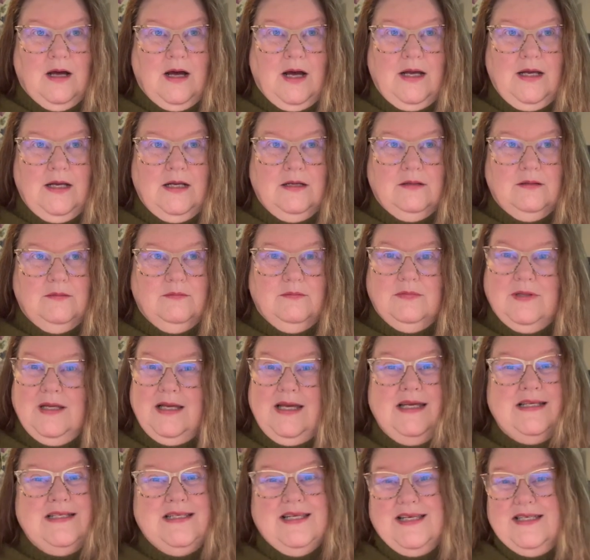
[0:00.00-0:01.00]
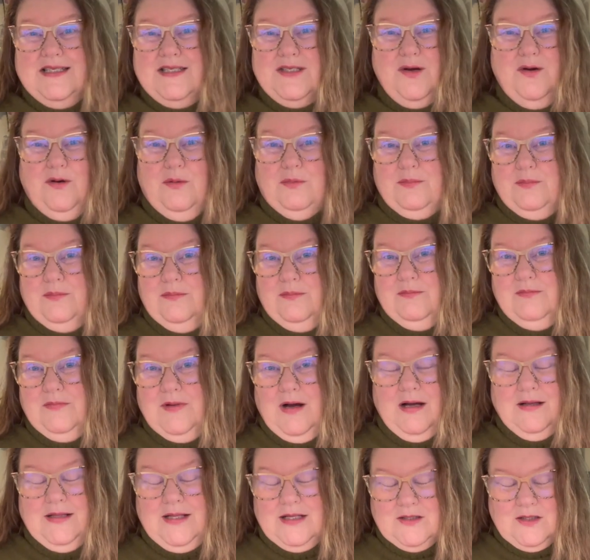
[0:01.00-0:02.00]
It's like soap.
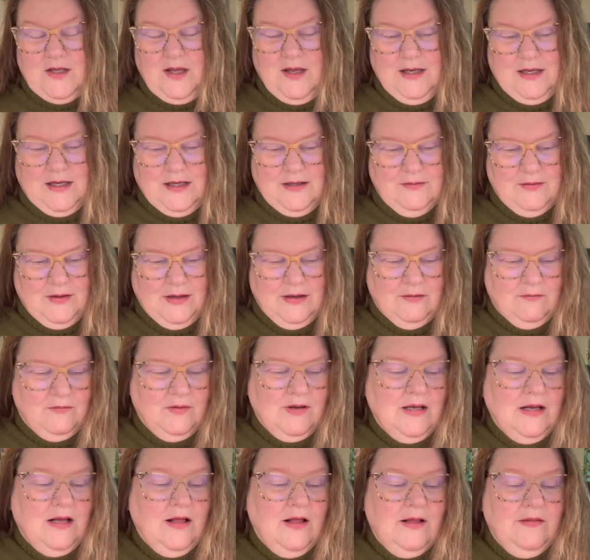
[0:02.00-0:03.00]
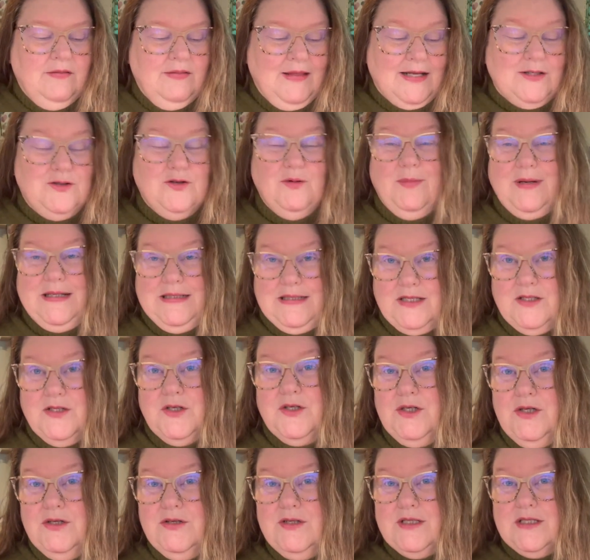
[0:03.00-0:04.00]
That's all I can think of. That's what my
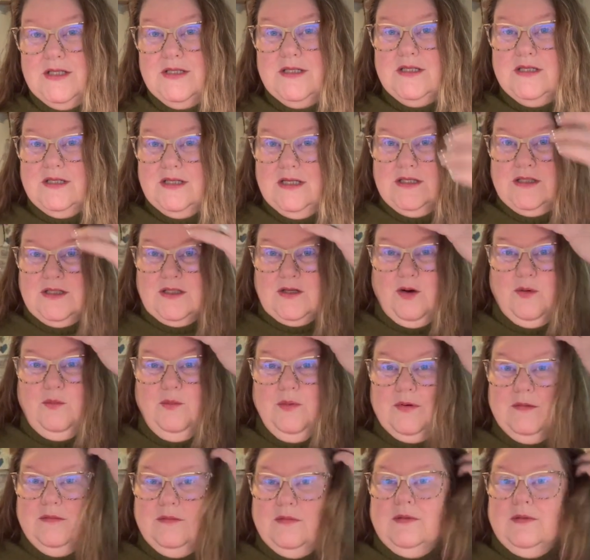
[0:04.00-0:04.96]
sister uses, is soap.